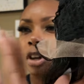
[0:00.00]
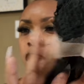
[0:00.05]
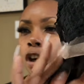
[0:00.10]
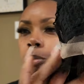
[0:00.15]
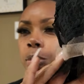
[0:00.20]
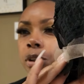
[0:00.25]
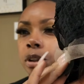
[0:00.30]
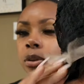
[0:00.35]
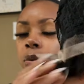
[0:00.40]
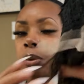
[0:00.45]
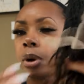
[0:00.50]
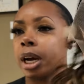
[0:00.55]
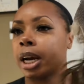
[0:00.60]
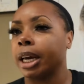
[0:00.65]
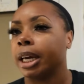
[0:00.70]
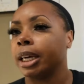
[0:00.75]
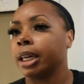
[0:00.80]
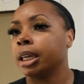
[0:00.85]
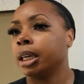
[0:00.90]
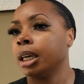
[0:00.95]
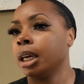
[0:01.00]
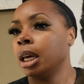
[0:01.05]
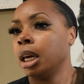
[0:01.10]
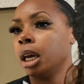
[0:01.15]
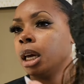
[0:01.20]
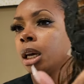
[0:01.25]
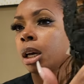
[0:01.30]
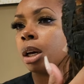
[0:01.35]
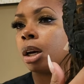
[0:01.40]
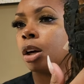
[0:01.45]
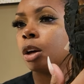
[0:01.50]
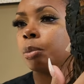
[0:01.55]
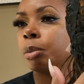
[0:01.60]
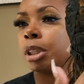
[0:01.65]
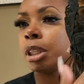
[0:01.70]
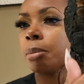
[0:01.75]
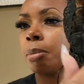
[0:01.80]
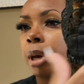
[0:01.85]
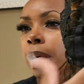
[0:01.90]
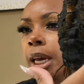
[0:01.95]
comb on the right, comb in
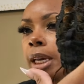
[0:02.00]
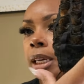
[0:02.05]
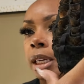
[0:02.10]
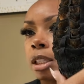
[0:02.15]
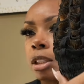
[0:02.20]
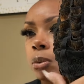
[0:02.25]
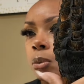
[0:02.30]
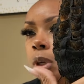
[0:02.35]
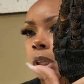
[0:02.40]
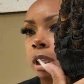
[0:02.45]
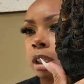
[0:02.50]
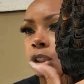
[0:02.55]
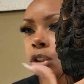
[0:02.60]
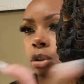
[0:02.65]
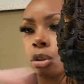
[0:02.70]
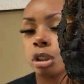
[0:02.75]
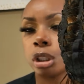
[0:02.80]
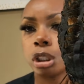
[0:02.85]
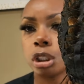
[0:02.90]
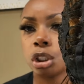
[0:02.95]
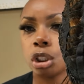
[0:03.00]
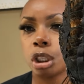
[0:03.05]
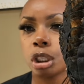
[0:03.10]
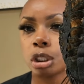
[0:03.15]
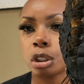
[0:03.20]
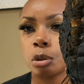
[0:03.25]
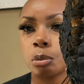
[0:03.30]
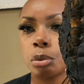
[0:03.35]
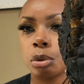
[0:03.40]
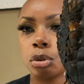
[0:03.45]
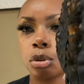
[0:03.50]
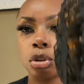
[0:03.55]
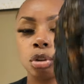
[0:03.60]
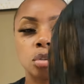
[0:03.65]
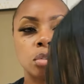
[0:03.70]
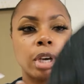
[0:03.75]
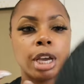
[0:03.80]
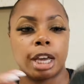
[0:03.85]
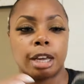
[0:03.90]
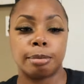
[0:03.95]
the back, as well as your adjustable
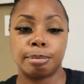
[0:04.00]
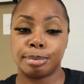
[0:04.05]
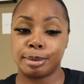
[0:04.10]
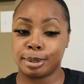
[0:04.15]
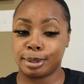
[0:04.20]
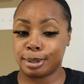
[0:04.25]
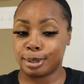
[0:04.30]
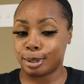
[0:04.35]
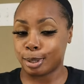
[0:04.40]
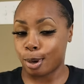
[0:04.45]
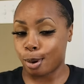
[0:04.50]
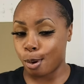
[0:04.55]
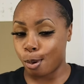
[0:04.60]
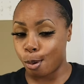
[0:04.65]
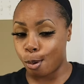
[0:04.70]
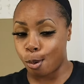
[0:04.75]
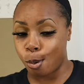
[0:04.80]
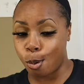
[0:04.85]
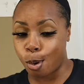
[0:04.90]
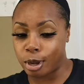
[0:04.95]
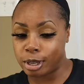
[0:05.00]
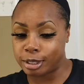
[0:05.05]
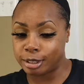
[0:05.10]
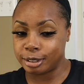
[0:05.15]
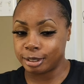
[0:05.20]
straps. So